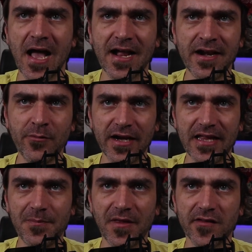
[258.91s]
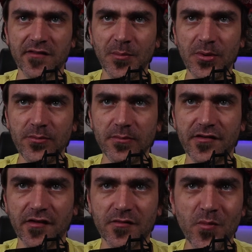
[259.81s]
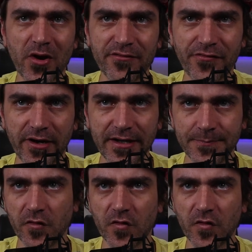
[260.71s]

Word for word: I kind of want to keep things simple, just monophonic.